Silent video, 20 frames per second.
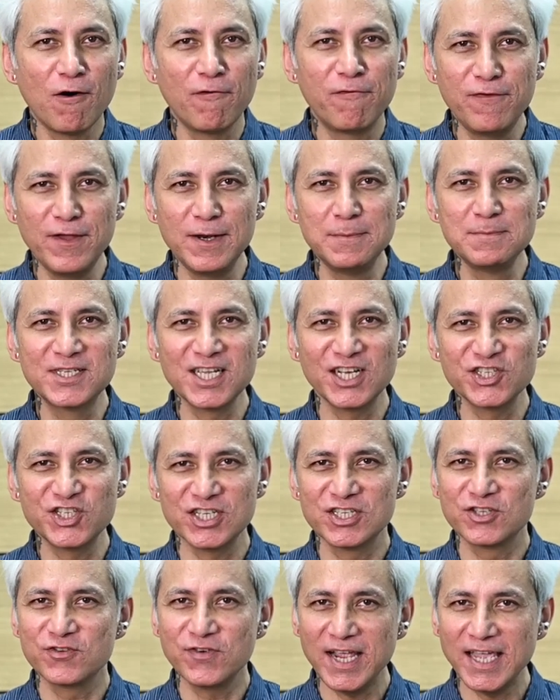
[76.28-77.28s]
of films such
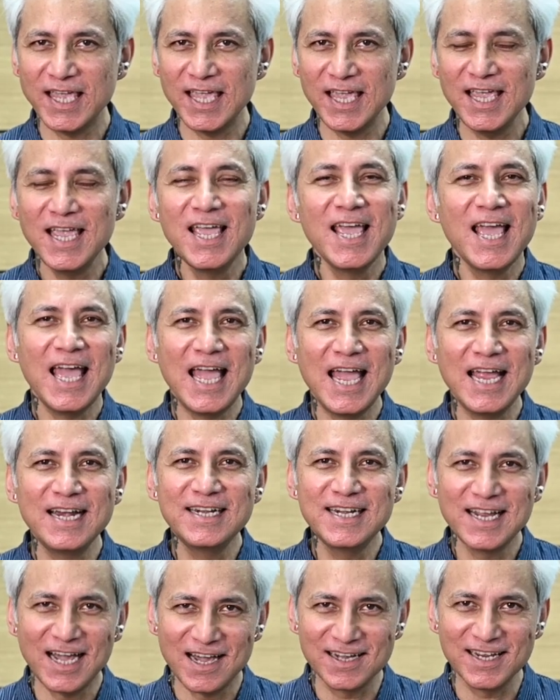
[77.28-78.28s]
as Reggae
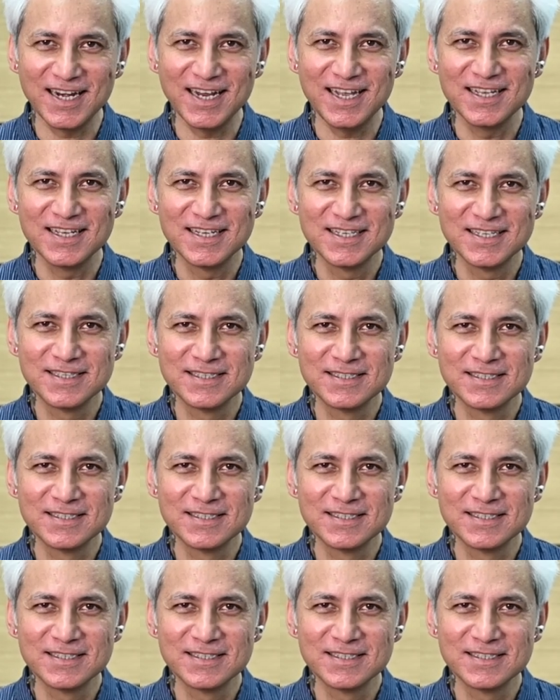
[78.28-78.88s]
and Thackeray.